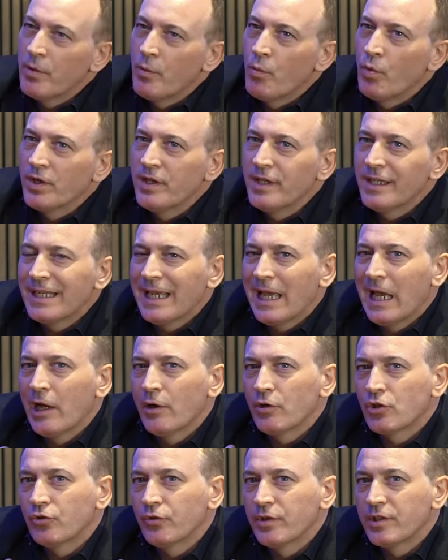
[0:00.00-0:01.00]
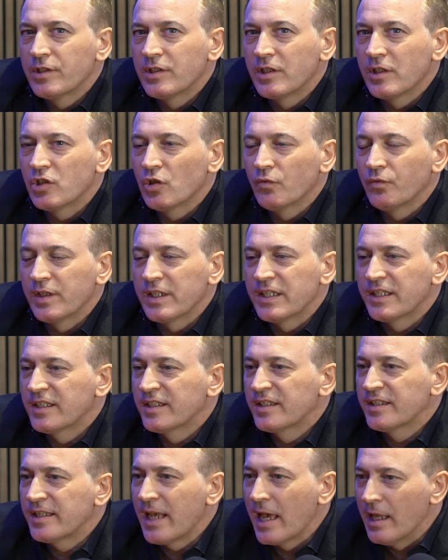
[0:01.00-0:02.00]
what are the characteristics of the
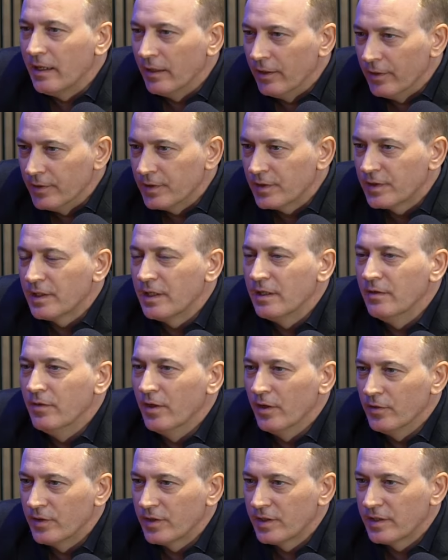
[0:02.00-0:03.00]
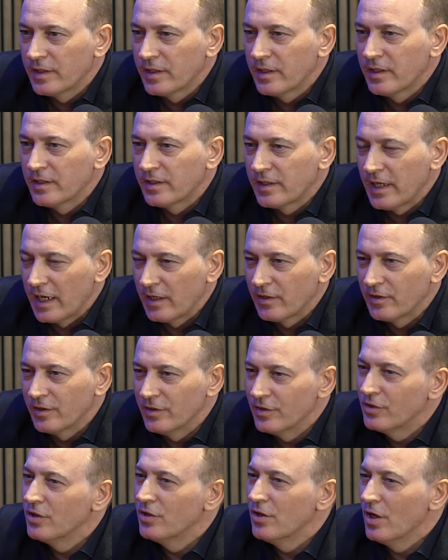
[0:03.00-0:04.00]
sellers in those
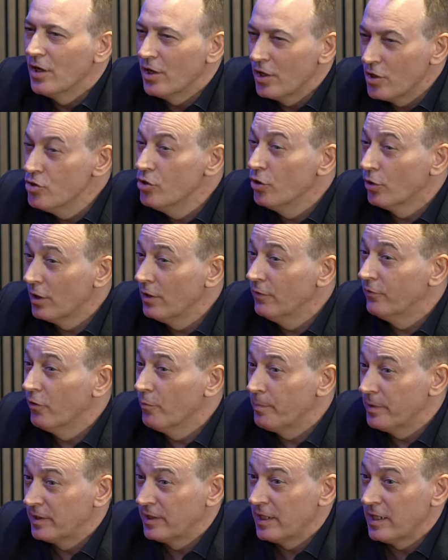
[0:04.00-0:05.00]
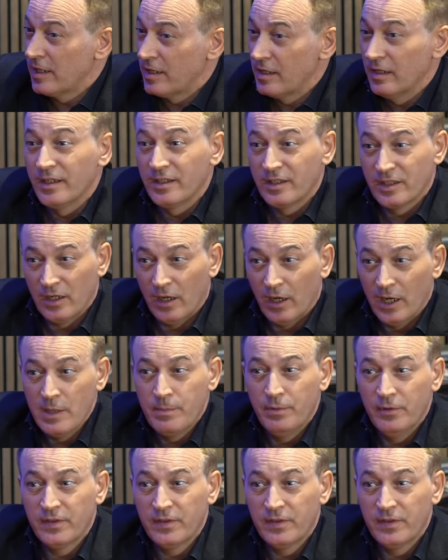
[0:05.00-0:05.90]
sectors? Are you looking for a particular type of